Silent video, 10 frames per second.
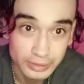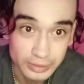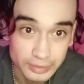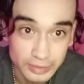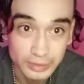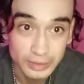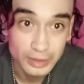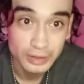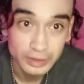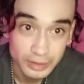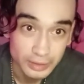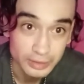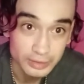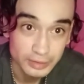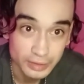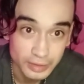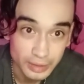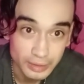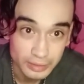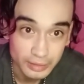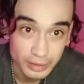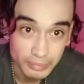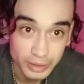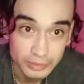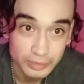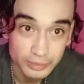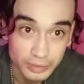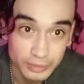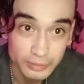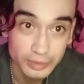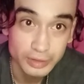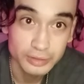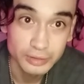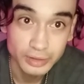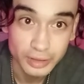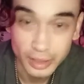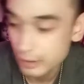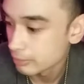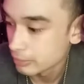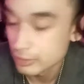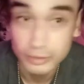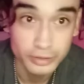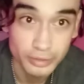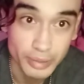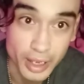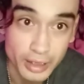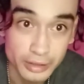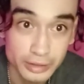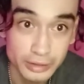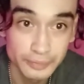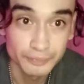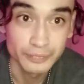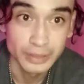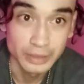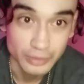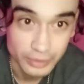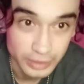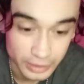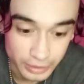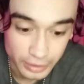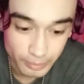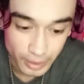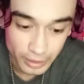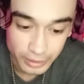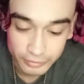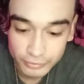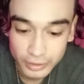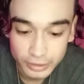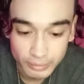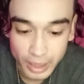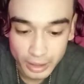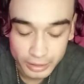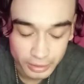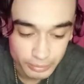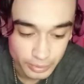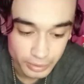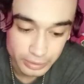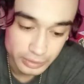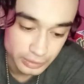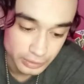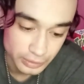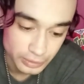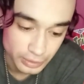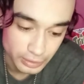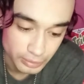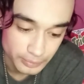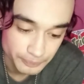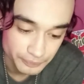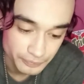You can see it's not that big, so you can carry it with you in your pack. It could probably even fit in your pocket, but you know what I mean.